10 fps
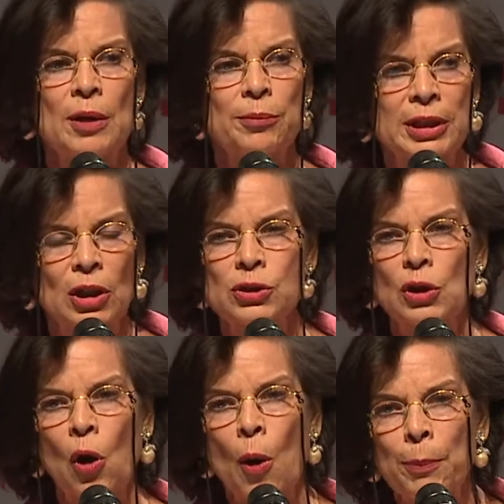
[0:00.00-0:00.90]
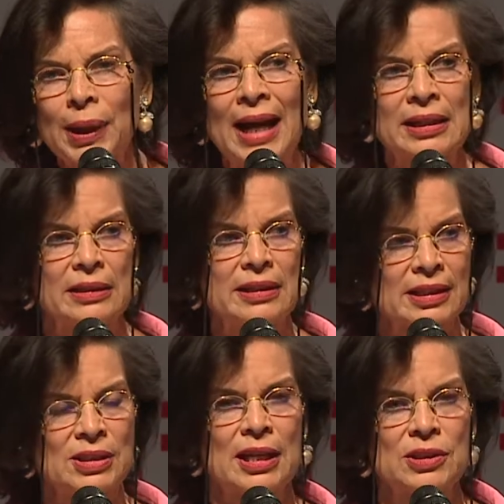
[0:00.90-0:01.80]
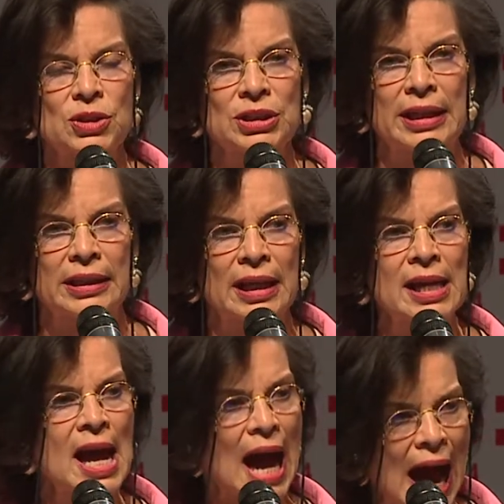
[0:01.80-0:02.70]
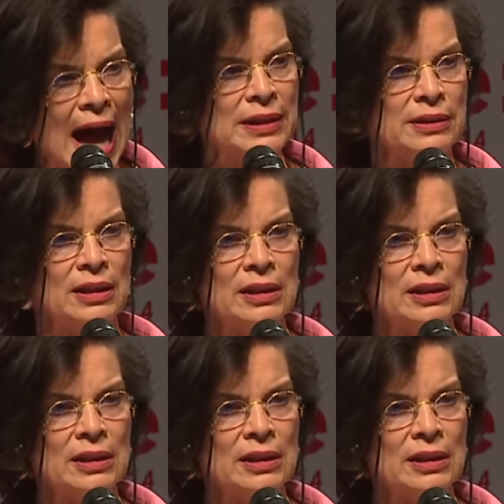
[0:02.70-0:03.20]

because our planet is at stake, and